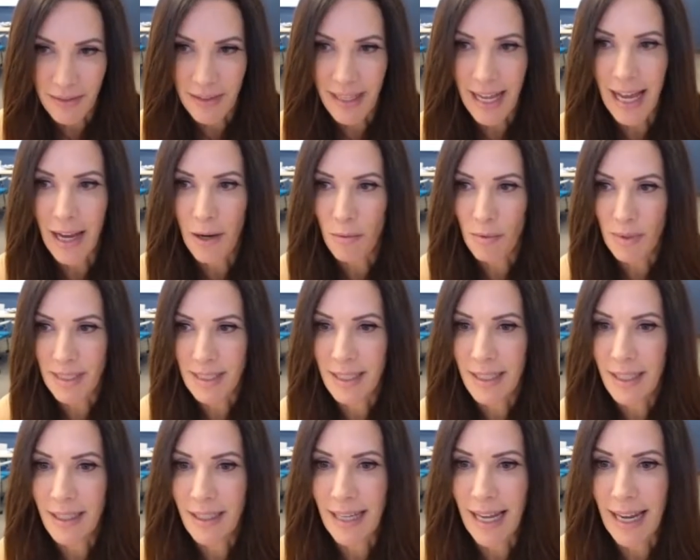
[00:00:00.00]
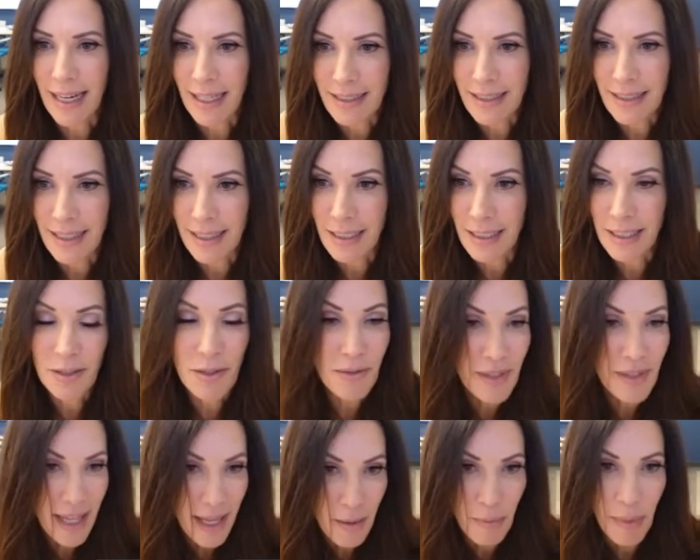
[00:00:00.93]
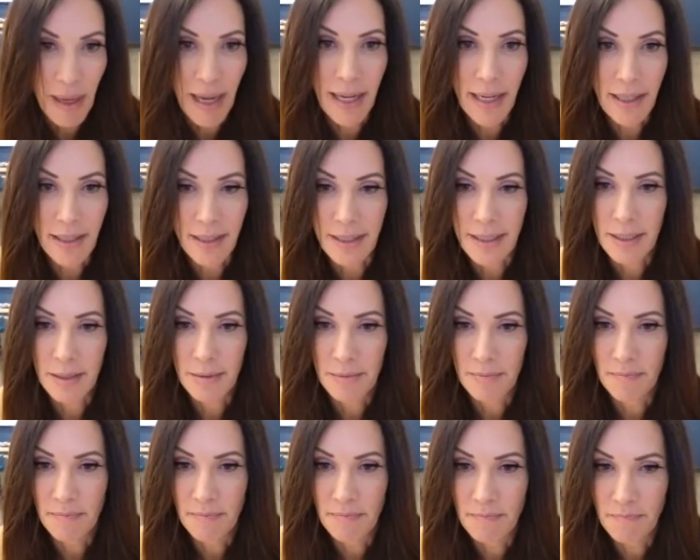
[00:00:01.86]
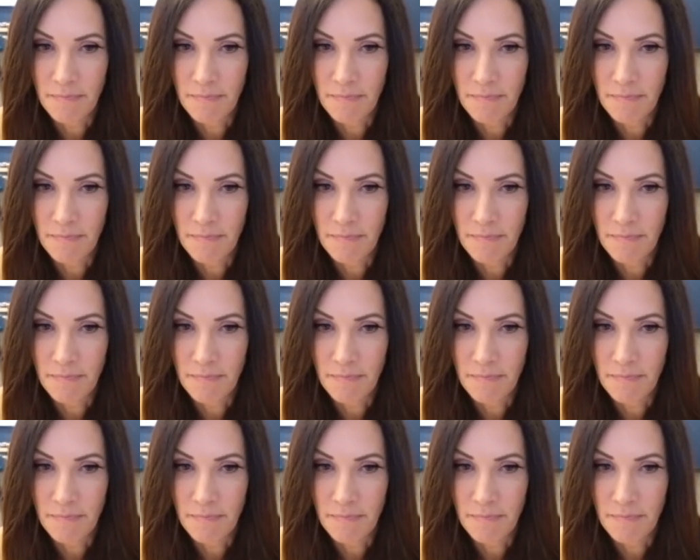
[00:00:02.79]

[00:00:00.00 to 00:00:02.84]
that was connected to their bias.